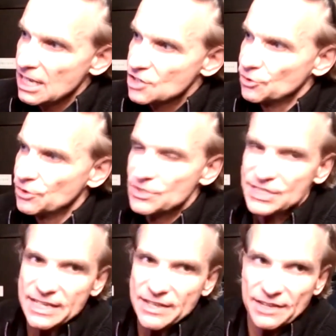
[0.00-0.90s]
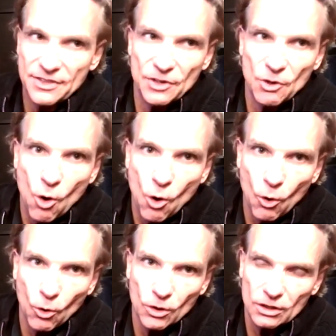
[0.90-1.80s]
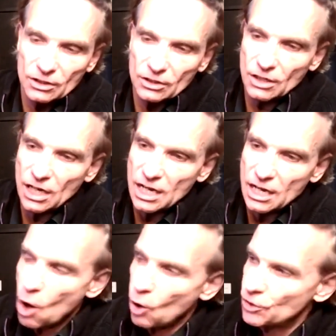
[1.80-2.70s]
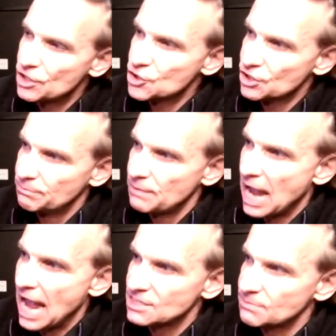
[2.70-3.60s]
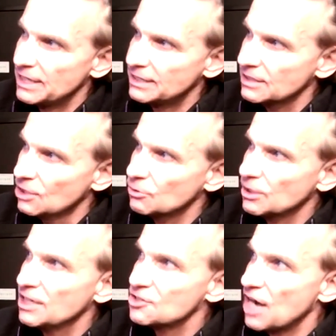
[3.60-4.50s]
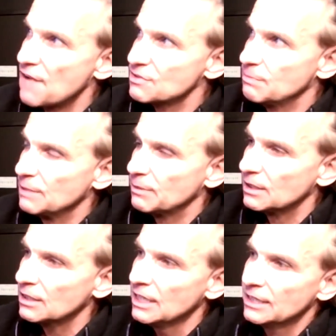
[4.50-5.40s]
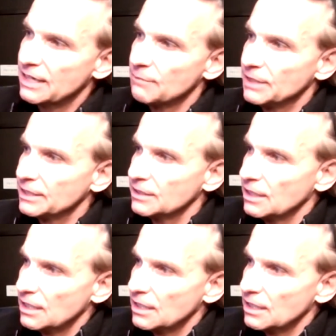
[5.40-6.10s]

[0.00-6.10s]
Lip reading: So you see that the whole ownership aspect really drives people coming